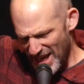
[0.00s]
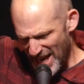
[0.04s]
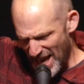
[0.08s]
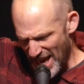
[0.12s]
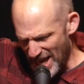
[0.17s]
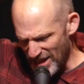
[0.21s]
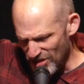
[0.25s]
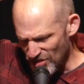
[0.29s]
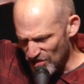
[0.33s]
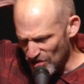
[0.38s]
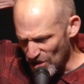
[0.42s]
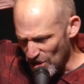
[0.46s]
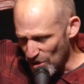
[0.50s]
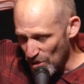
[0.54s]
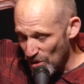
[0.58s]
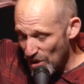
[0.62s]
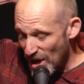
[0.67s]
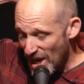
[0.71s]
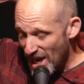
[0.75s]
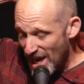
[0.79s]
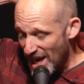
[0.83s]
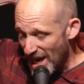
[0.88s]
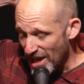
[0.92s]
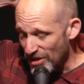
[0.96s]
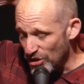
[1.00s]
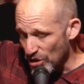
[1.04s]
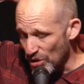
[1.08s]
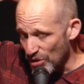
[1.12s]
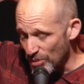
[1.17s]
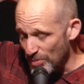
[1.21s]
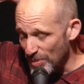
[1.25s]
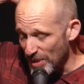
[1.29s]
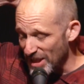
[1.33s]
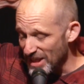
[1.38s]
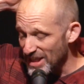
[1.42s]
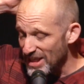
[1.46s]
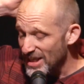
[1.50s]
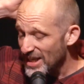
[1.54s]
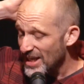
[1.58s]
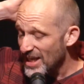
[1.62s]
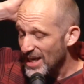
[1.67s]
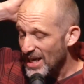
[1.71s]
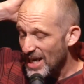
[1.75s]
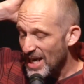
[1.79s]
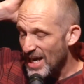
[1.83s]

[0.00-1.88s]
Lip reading: and so there had been,